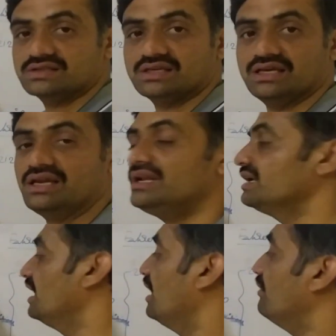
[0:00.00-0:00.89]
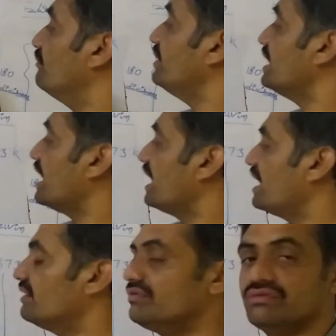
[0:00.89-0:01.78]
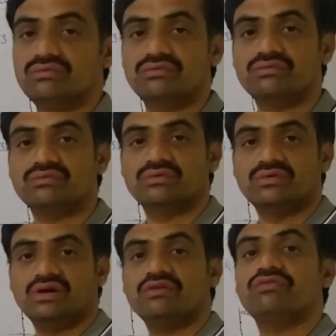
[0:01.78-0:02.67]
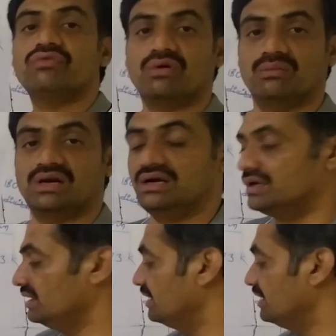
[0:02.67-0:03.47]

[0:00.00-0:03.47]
scale, we have a formula,